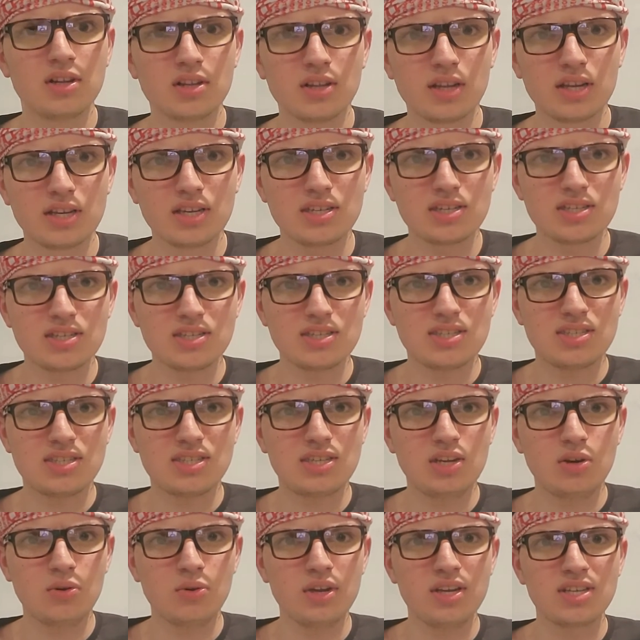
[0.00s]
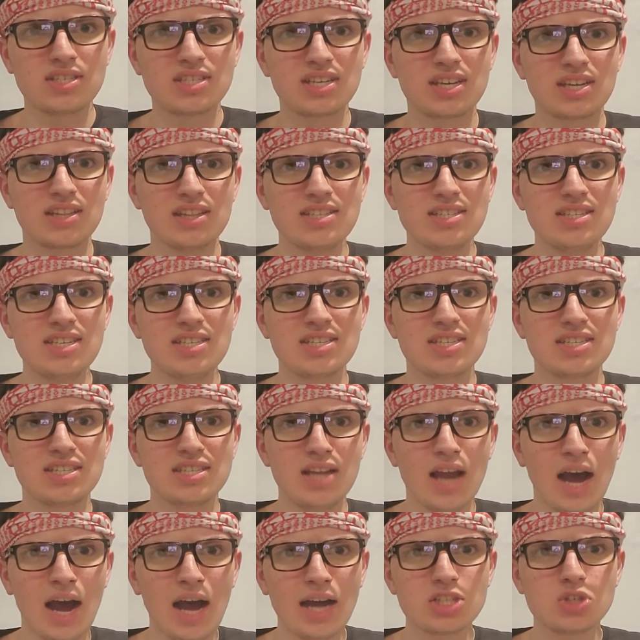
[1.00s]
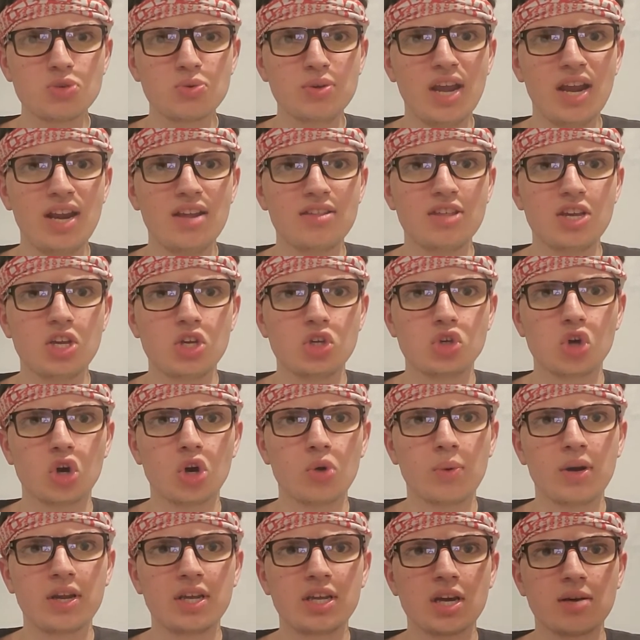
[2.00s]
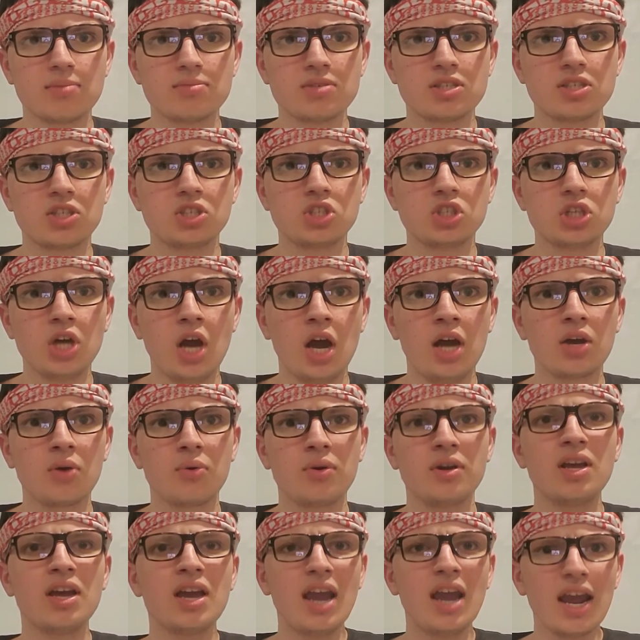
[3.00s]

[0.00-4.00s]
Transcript: Like, seriously, this is not doing anything good when it comes to Ninjago.